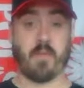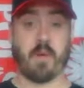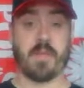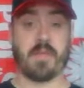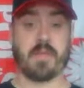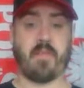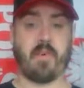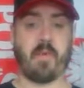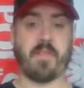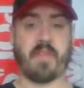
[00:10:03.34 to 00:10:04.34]
it arrives
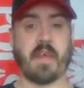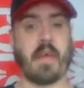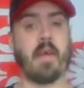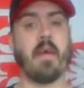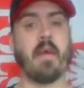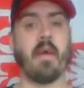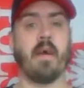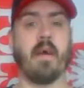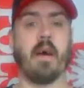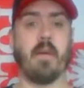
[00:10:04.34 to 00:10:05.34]
today, I
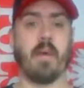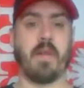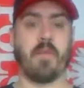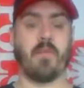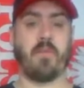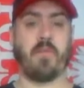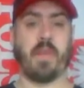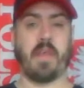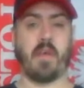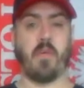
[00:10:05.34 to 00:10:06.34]
might do the video
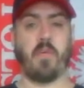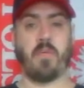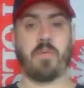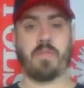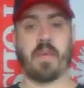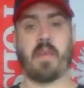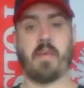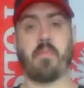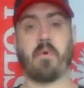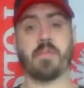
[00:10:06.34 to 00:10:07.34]
today and then post
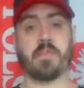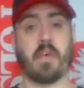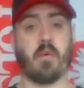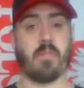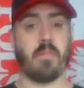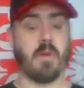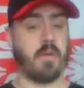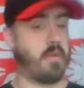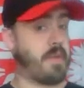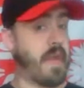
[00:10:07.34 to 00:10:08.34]
it up another
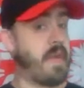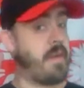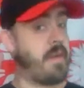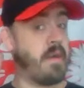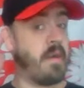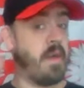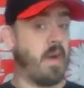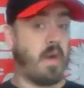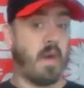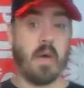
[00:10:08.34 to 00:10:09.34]
day.
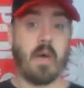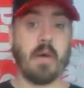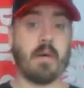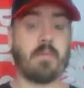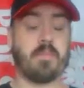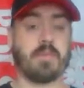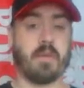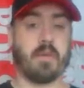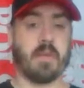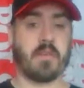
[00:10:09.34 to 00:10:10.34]
So it
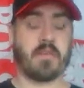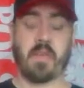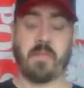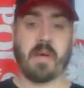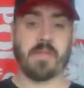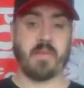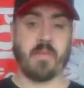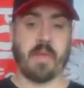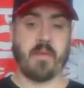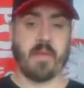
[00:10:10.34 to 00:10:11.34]
just depends on when it
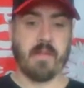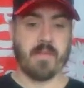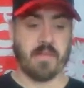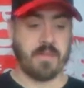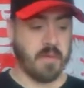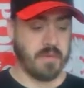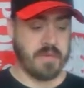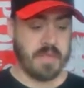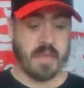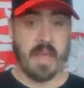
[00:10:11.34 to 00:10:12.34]
arrives. But
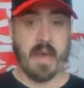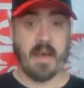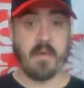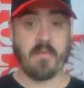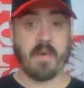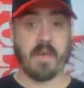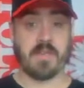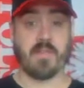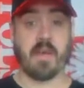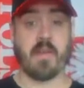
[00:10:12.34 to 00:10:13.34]
yeah, as for now,
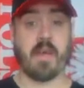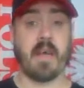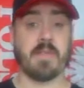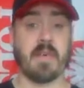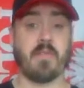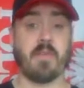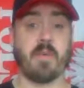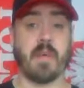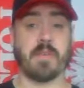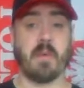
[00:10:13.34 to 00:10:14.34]
guys, that'll do it. That's all
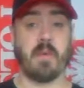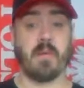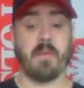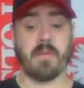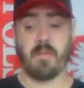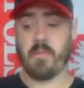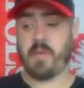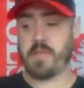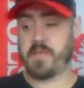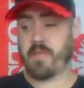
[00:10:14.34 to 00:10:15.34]
my wrestling merch for now.